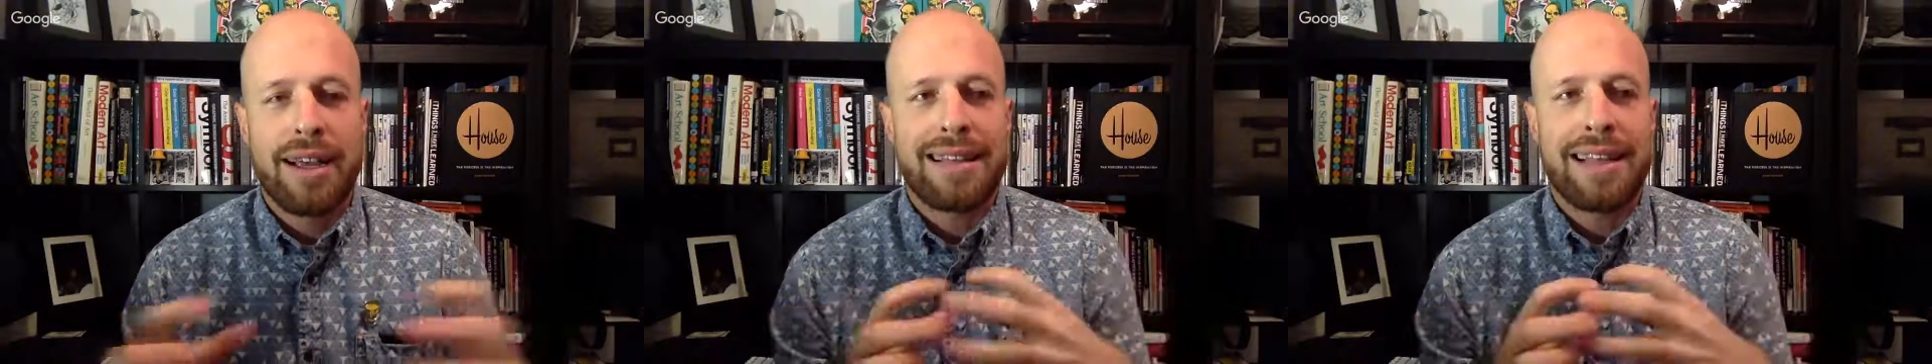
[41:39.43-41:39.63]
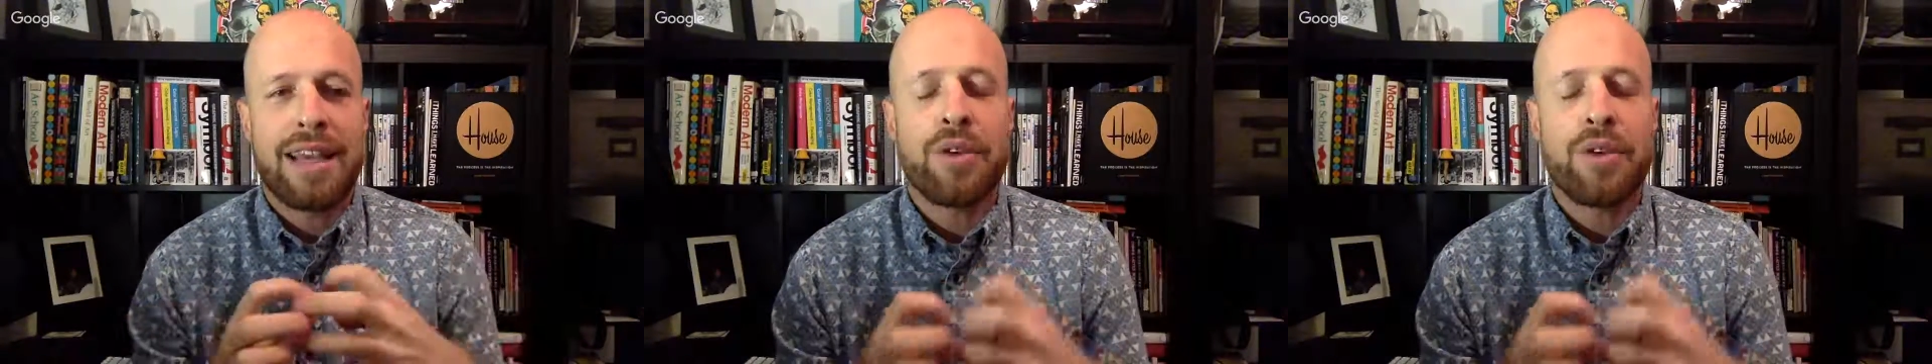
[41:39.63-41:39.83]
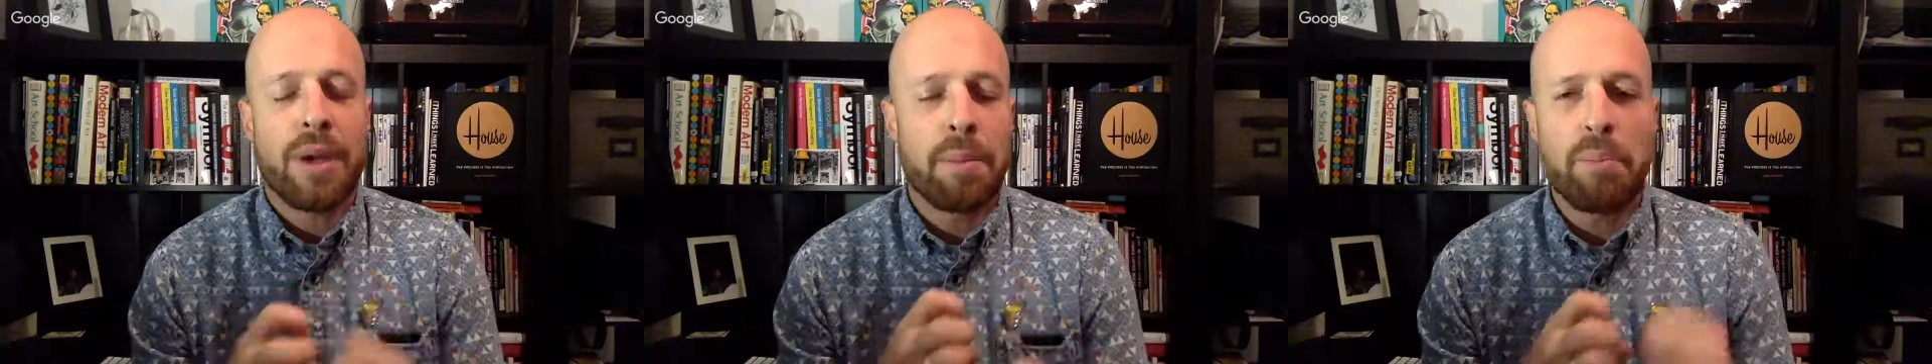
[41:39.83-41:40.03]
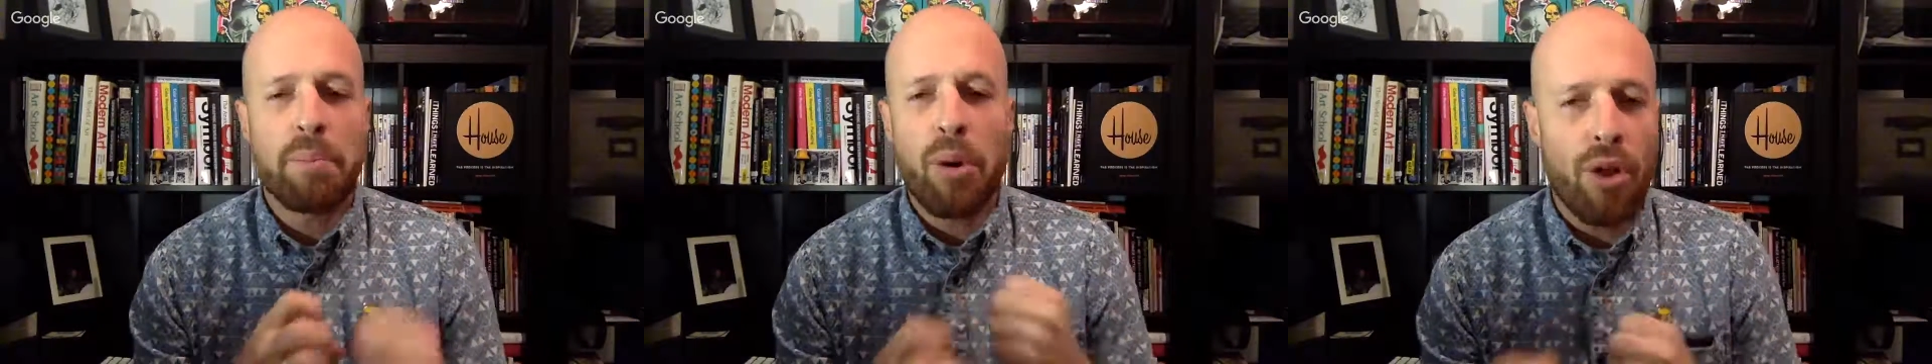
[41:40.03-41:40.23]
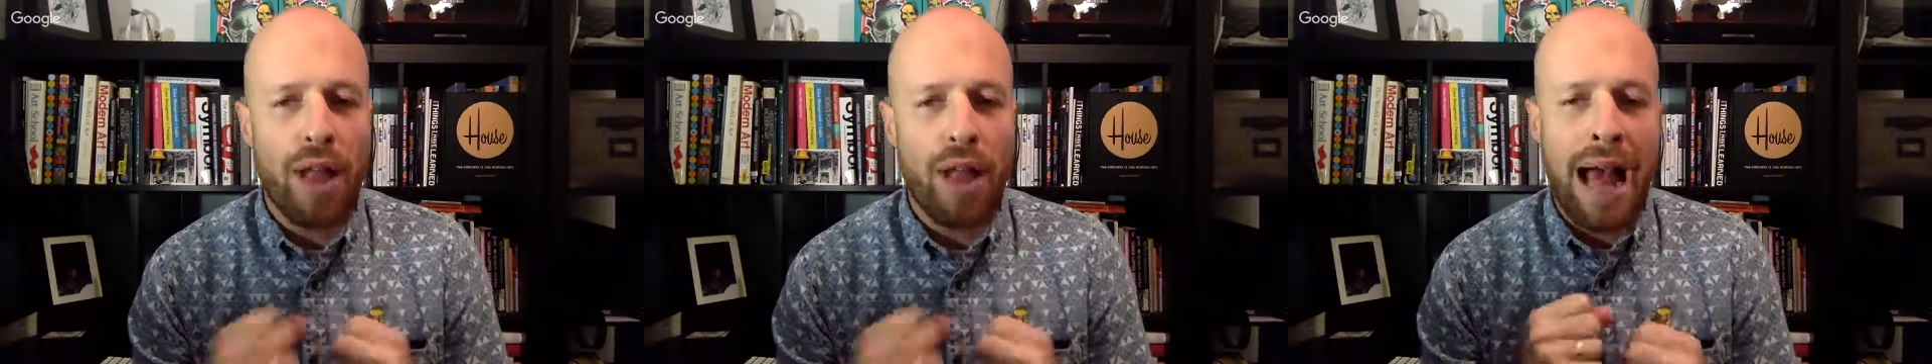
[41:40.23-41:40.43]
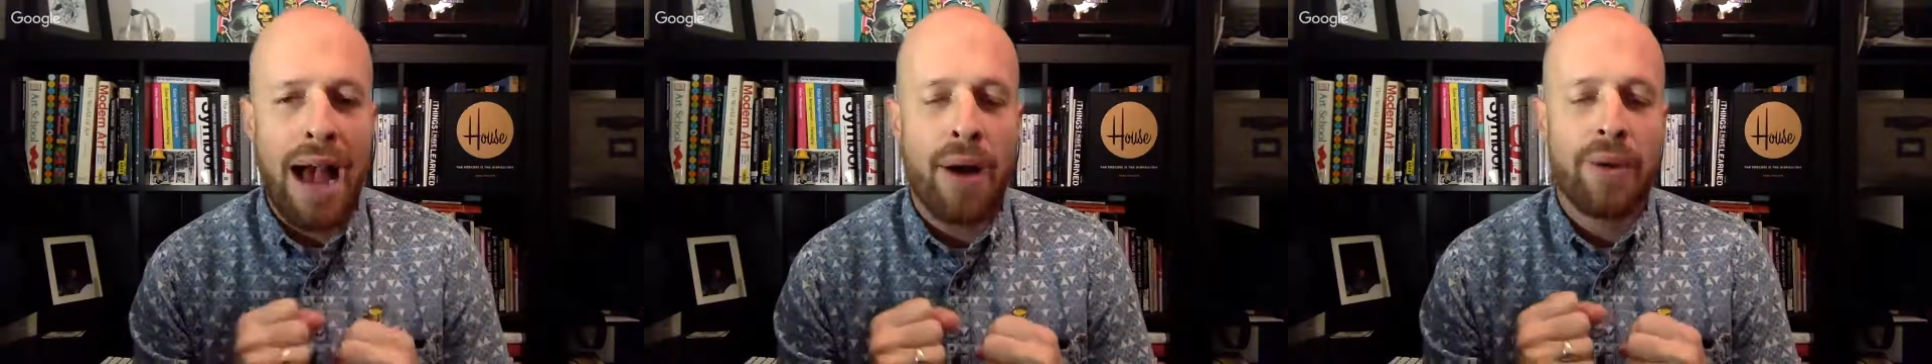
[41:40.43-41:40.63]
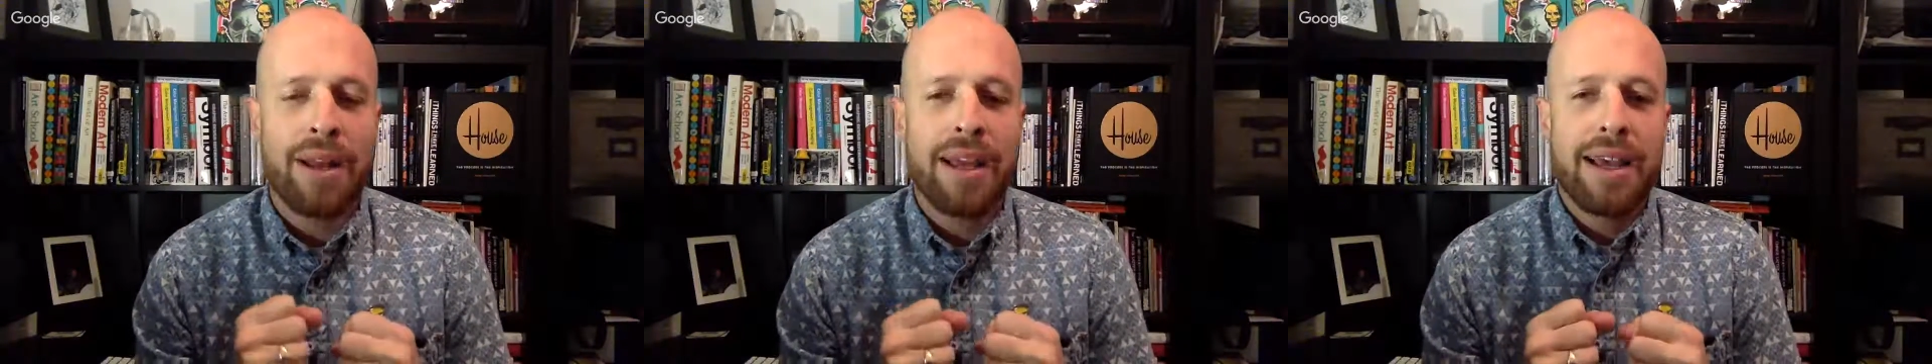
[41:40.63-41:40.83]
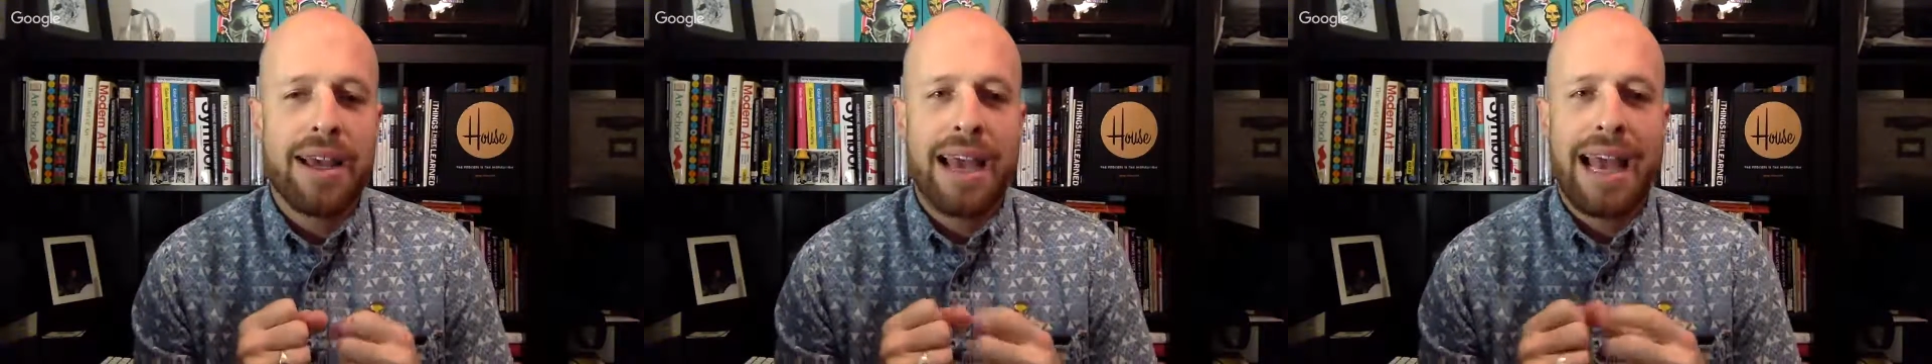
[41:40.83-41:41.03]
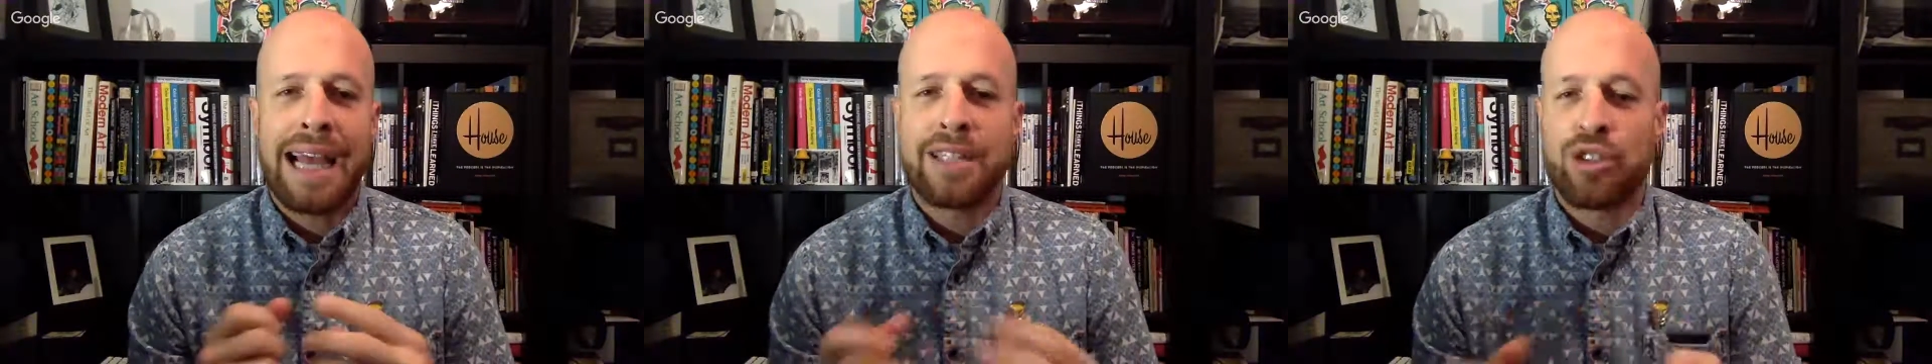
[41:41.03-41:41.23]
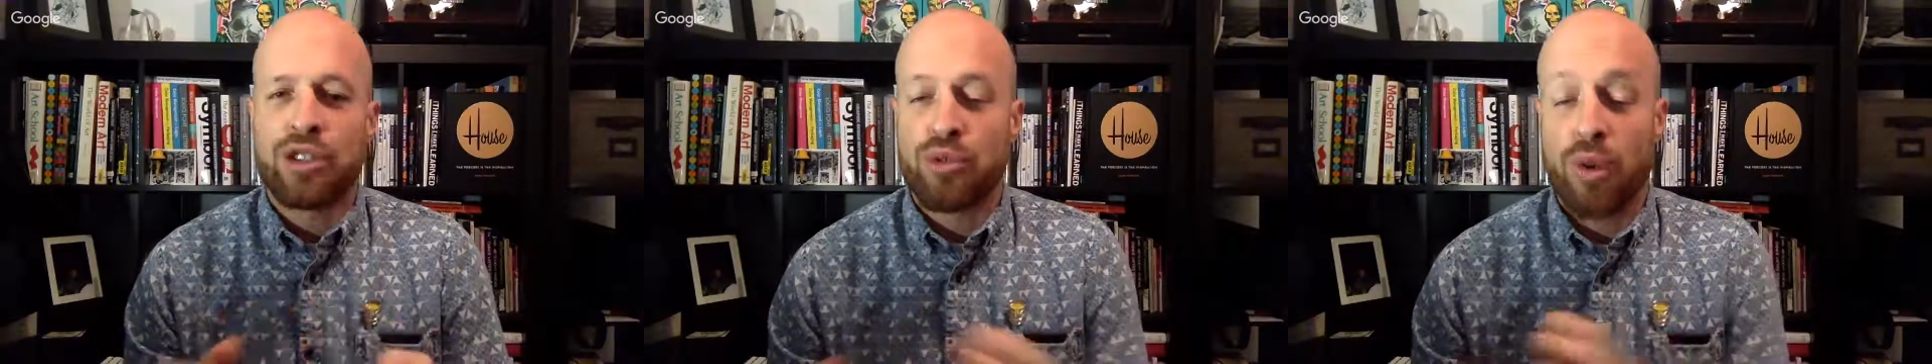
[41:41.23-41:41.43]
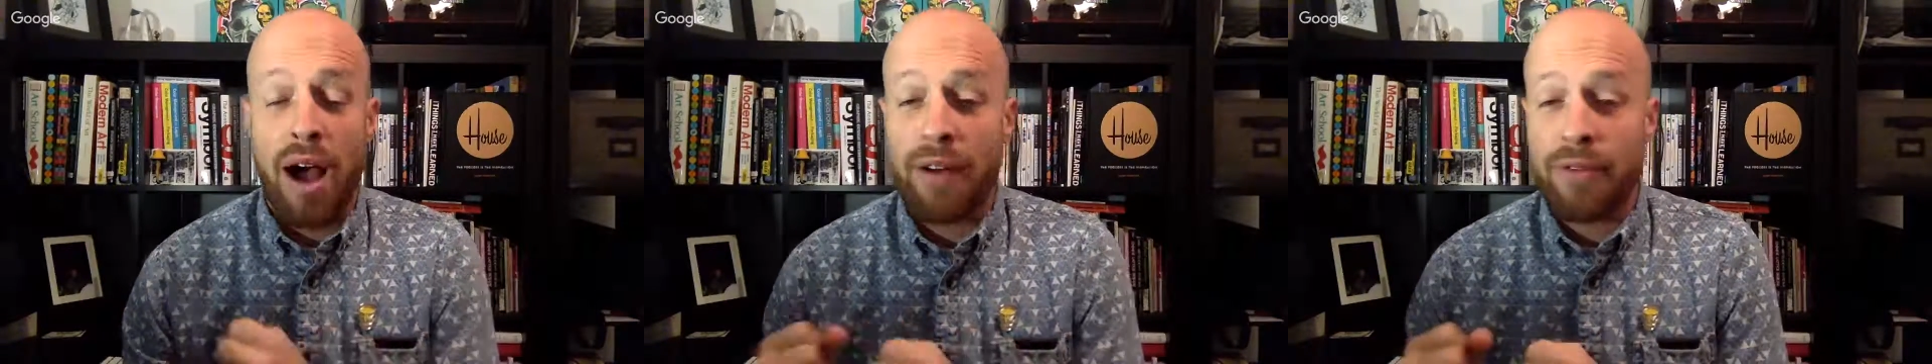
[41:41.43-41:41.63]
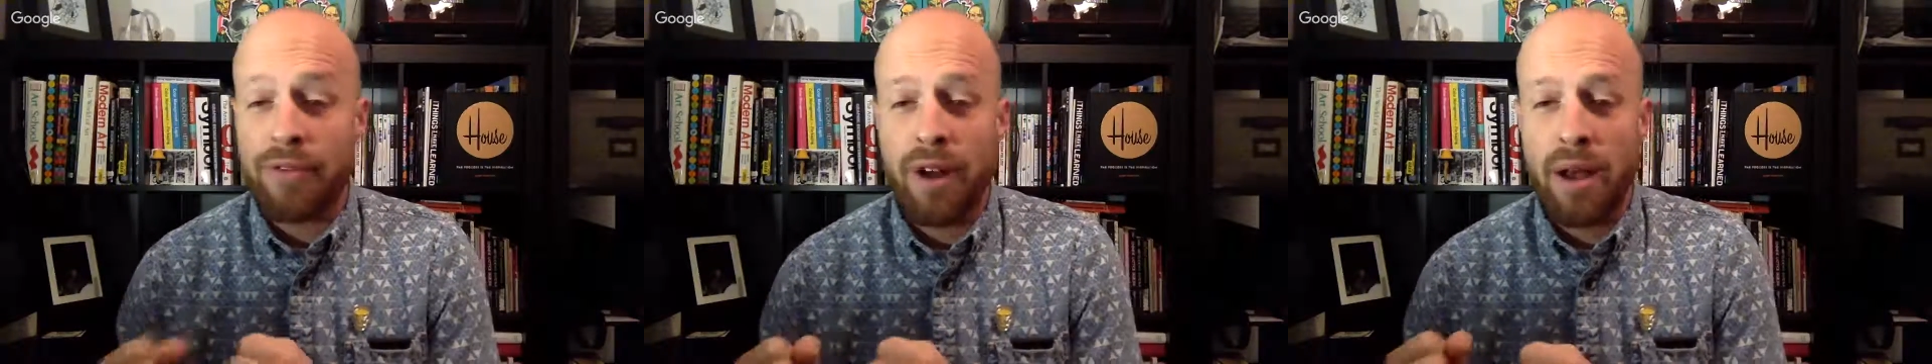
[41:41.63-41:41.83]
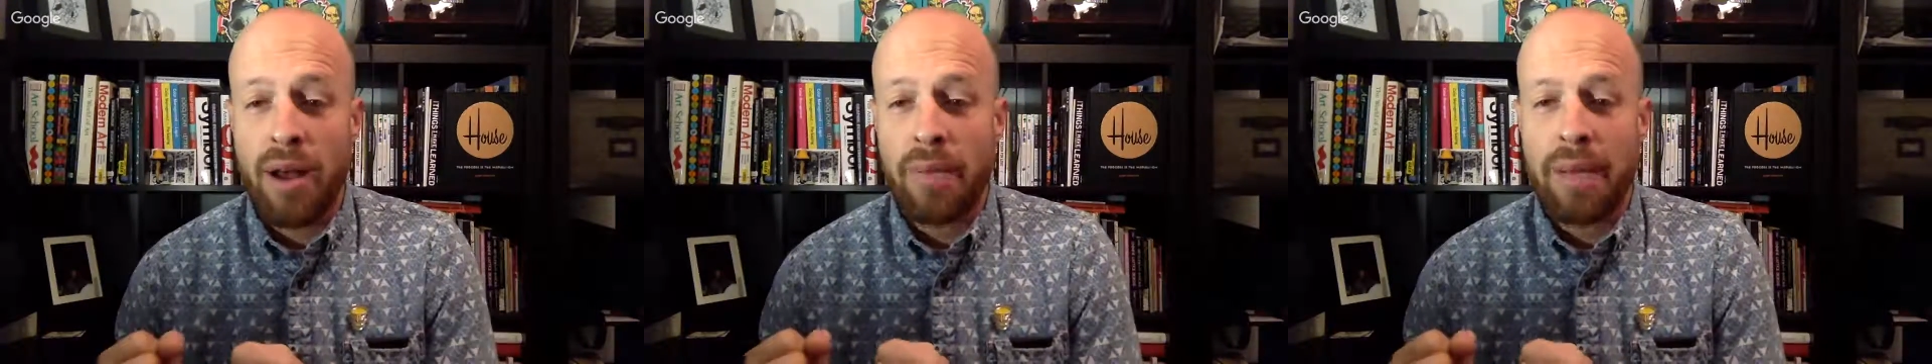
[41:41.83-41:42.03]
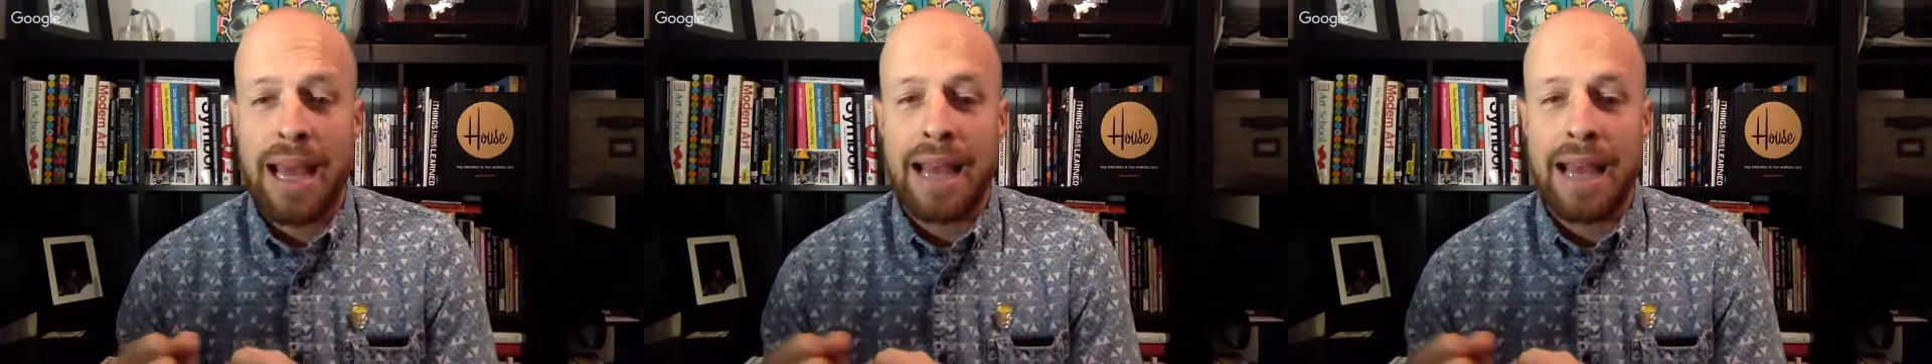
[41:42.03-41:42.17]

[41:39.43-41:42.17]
that you can pull out and draw from